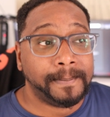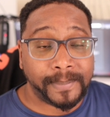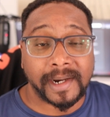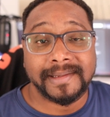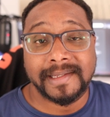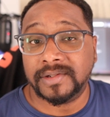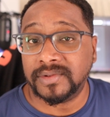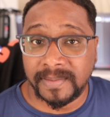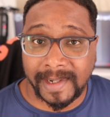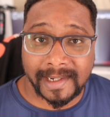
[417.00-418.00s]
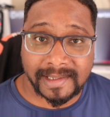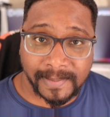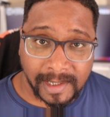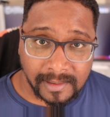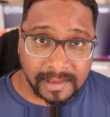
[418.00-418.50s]
but this was my
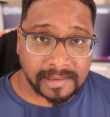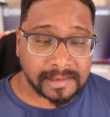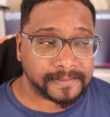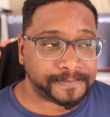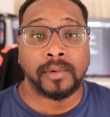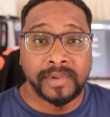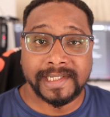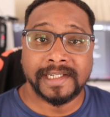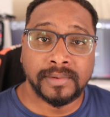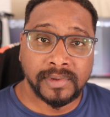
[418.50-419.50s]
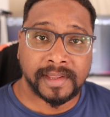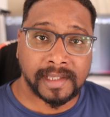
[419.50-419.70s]
experience. We did do the